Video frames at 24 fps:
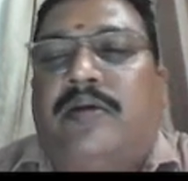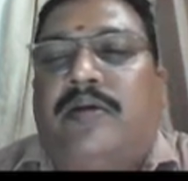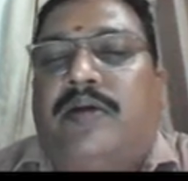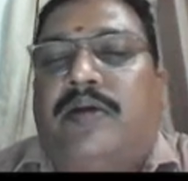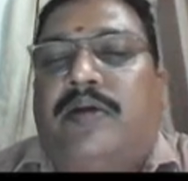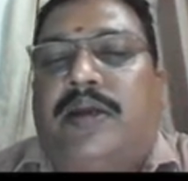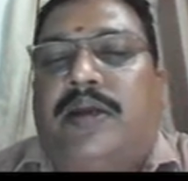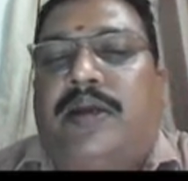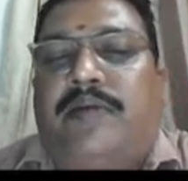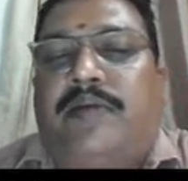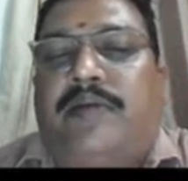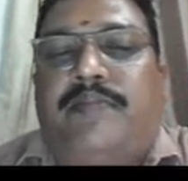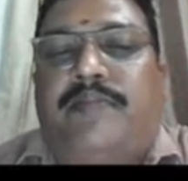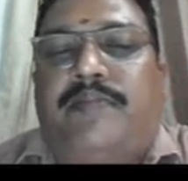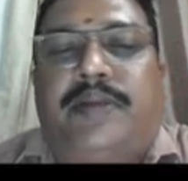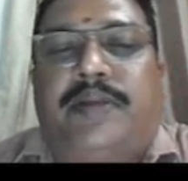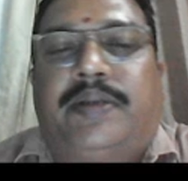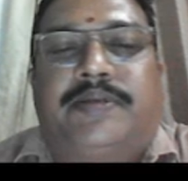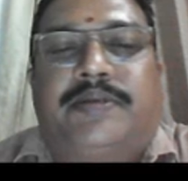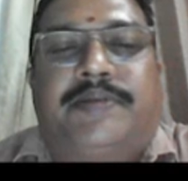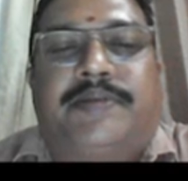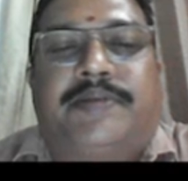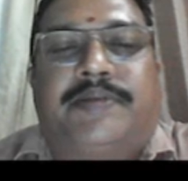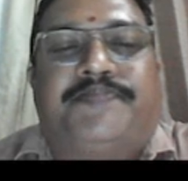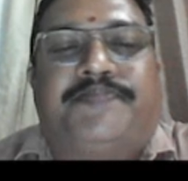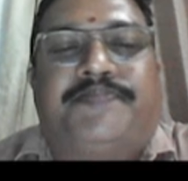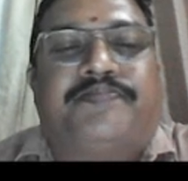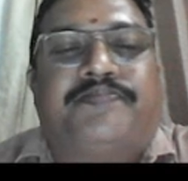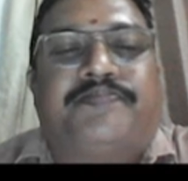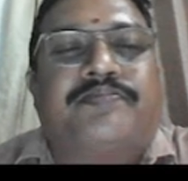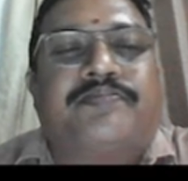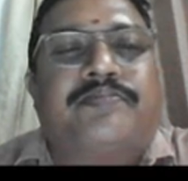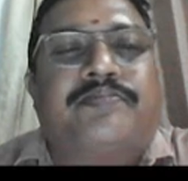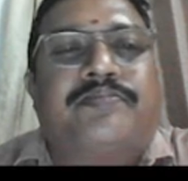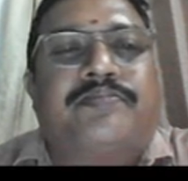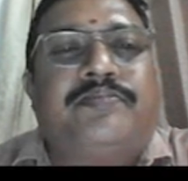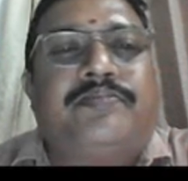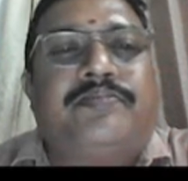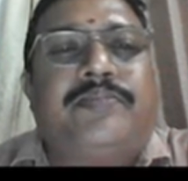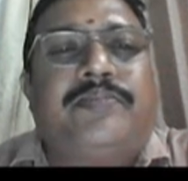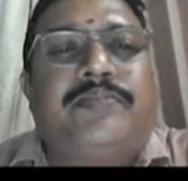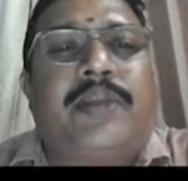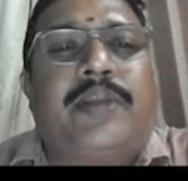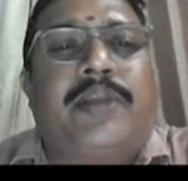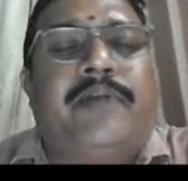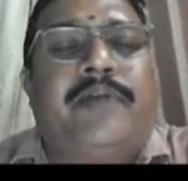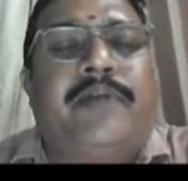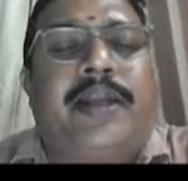Okay, means
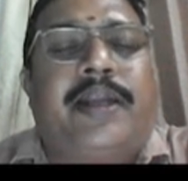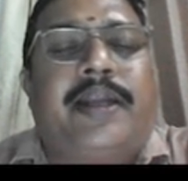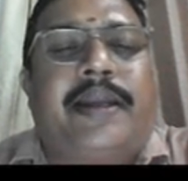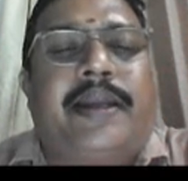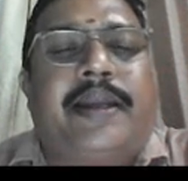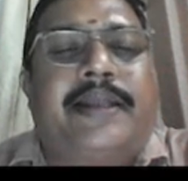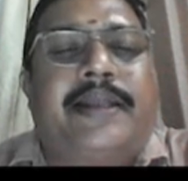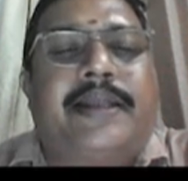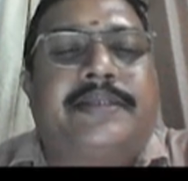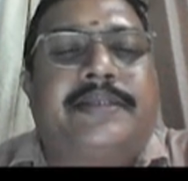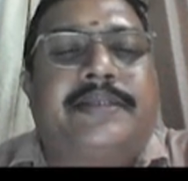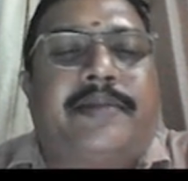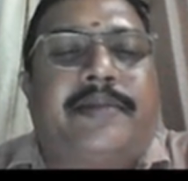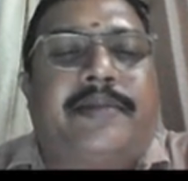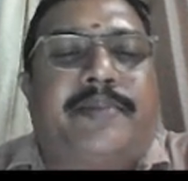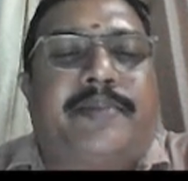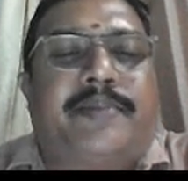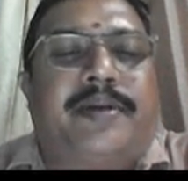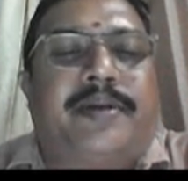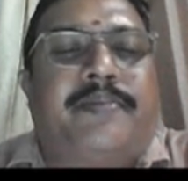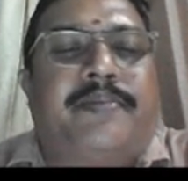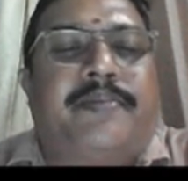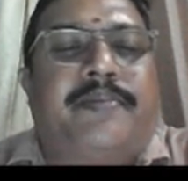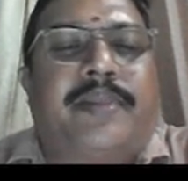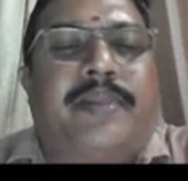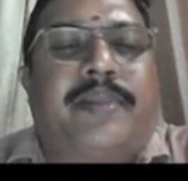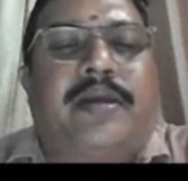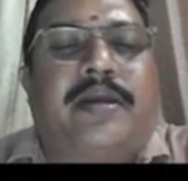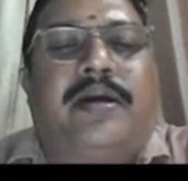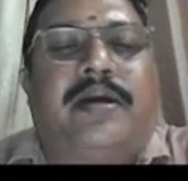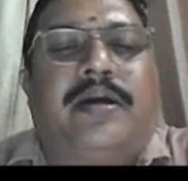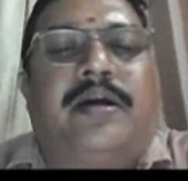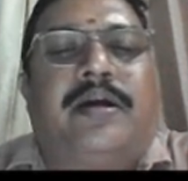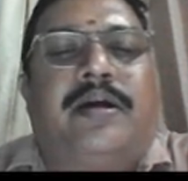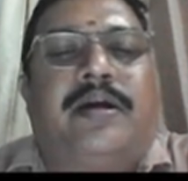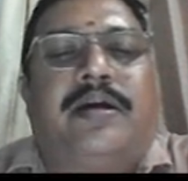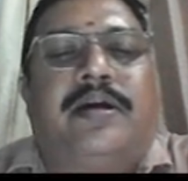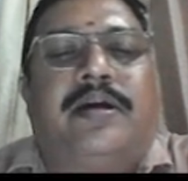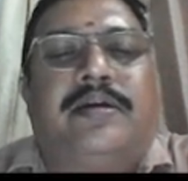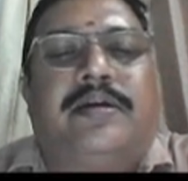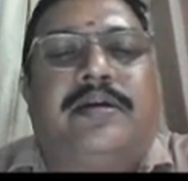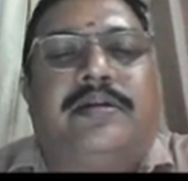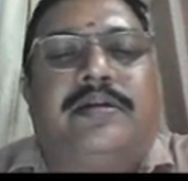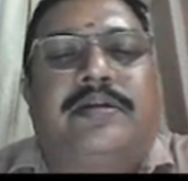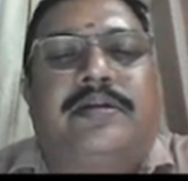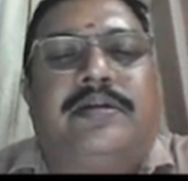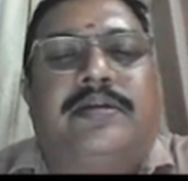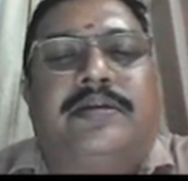if I take an example,
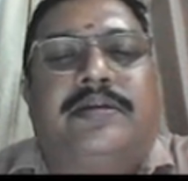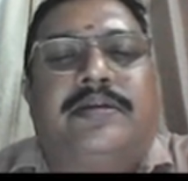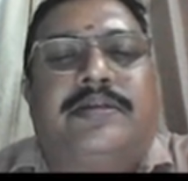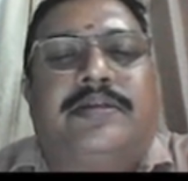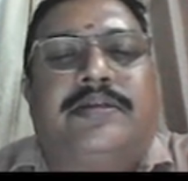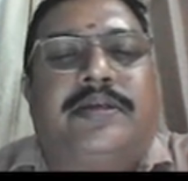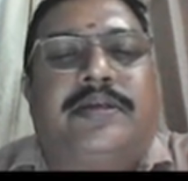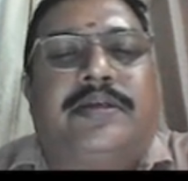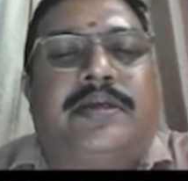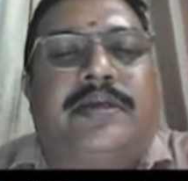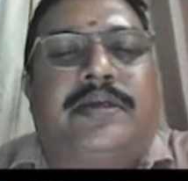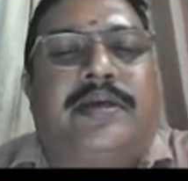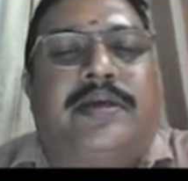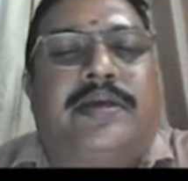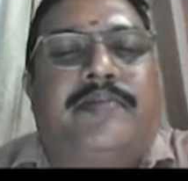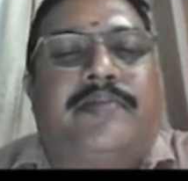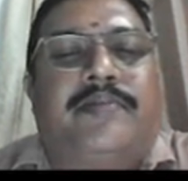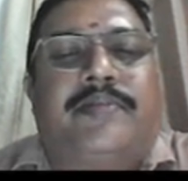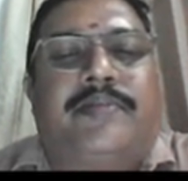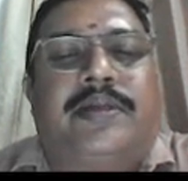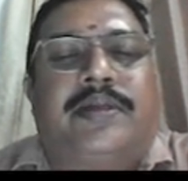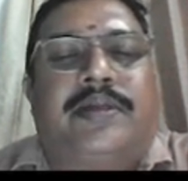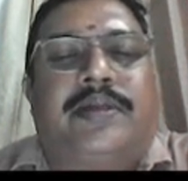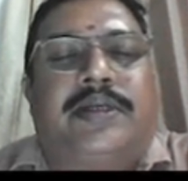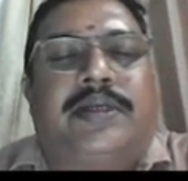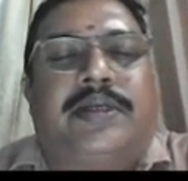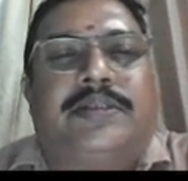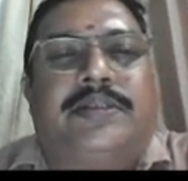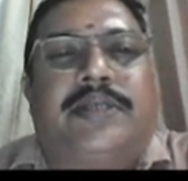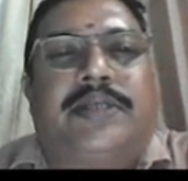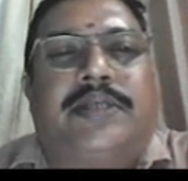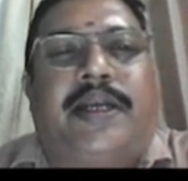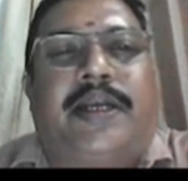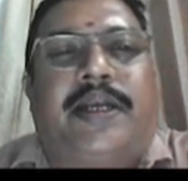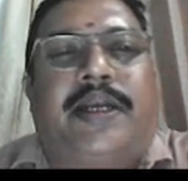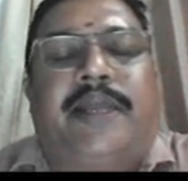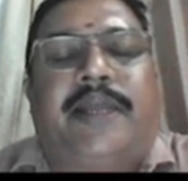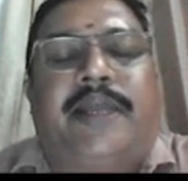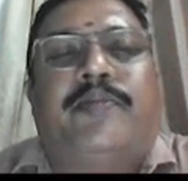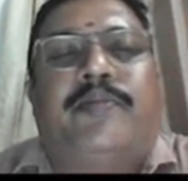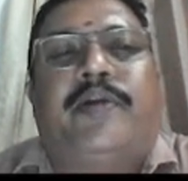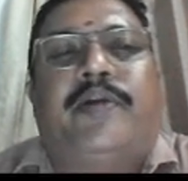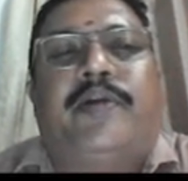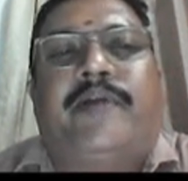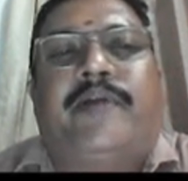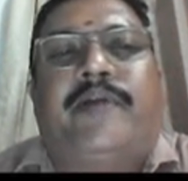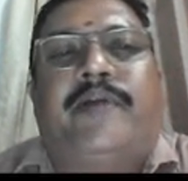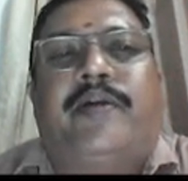the genetic
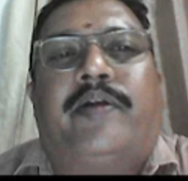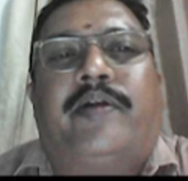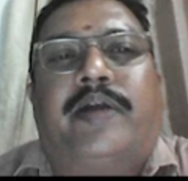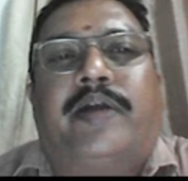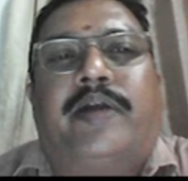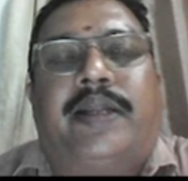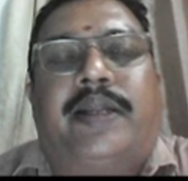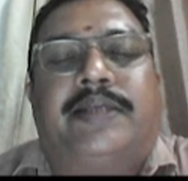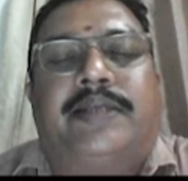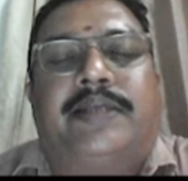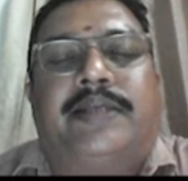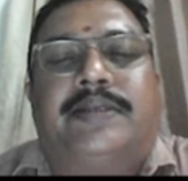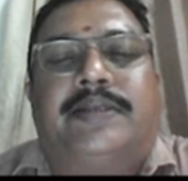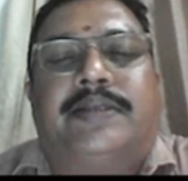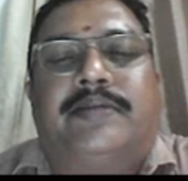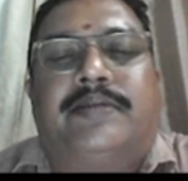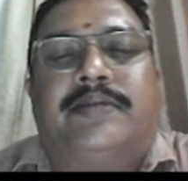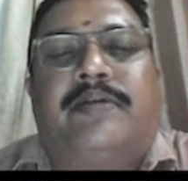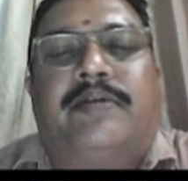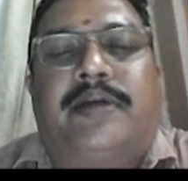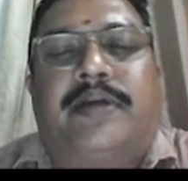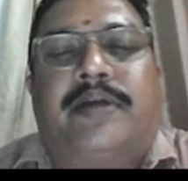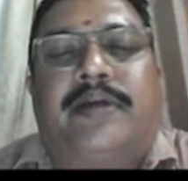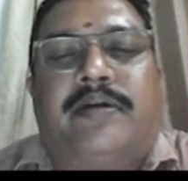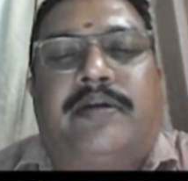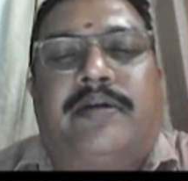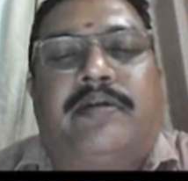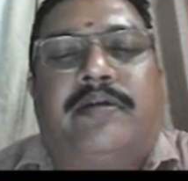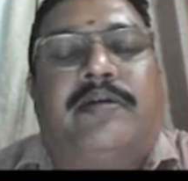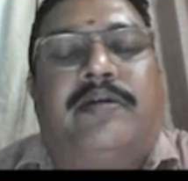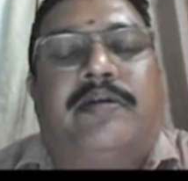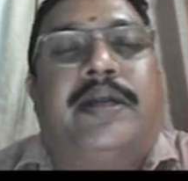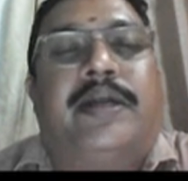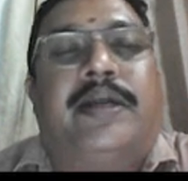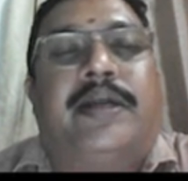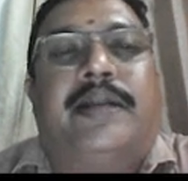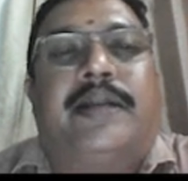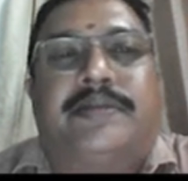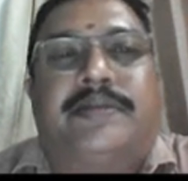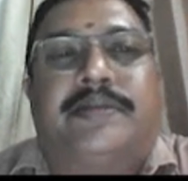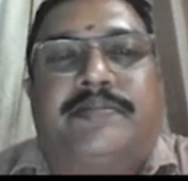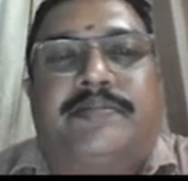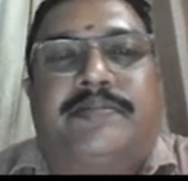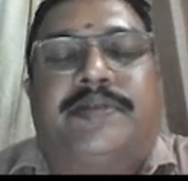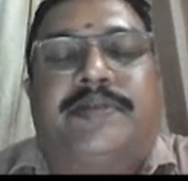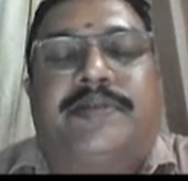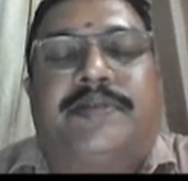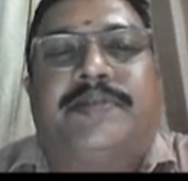modified
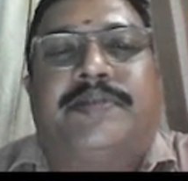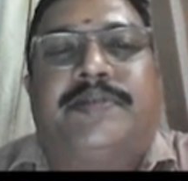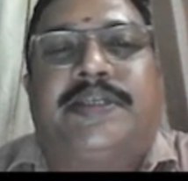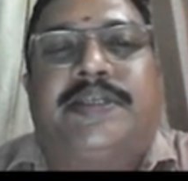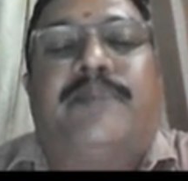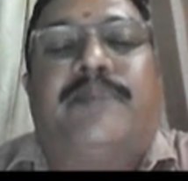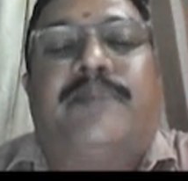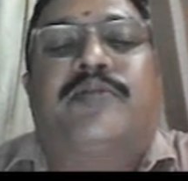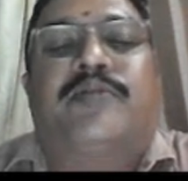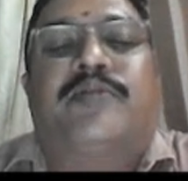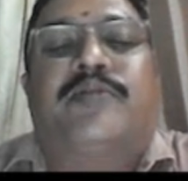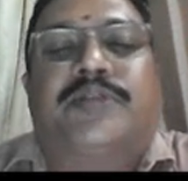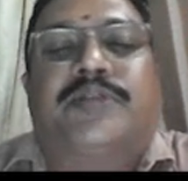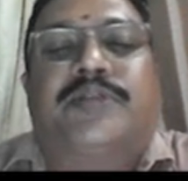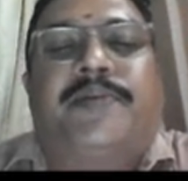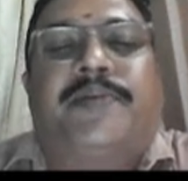organisms, GMOs,